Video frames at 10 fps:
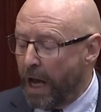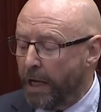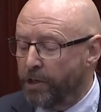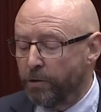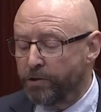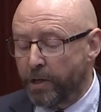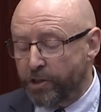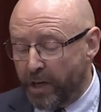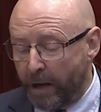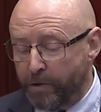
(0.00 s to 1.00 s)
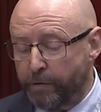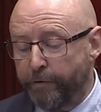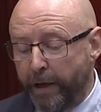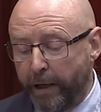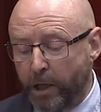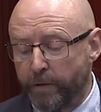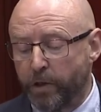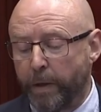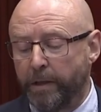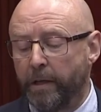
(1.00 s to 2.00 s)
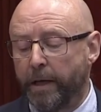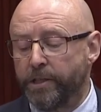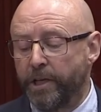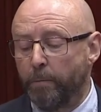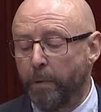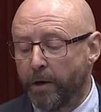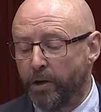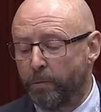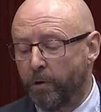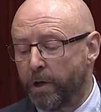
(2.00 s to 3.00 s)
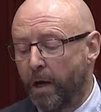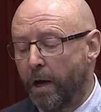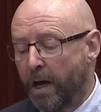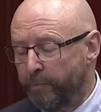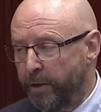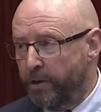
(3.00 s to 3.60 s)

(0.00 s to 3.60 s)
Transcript: until such time as the findings of the 2019 Martin report have been